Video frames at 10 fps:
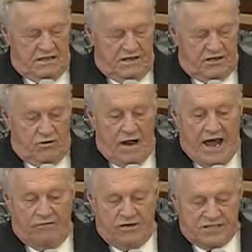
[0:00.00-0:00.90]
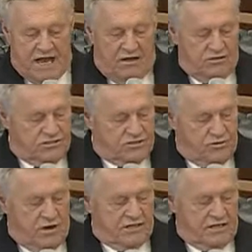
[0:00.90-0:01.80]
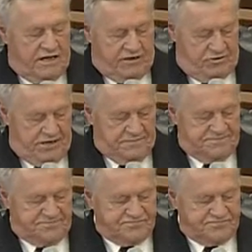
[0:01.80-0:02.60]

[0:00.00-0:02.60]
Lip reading: the cry resounds throughout the country.